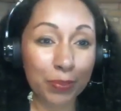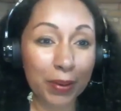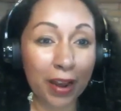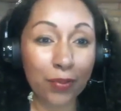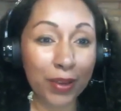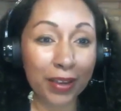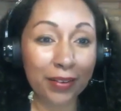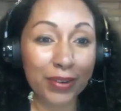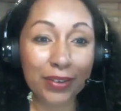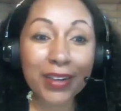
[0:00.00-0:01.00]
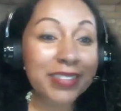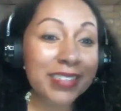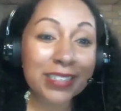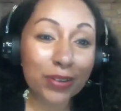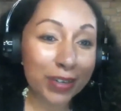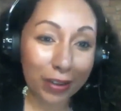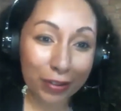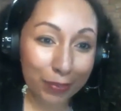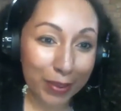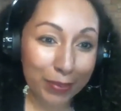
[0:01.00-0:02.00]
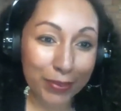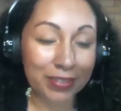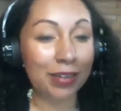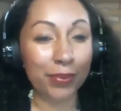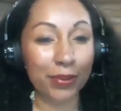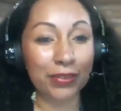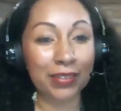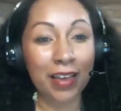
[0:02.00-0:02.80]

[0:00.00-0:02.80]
but how we request to join other people's tables,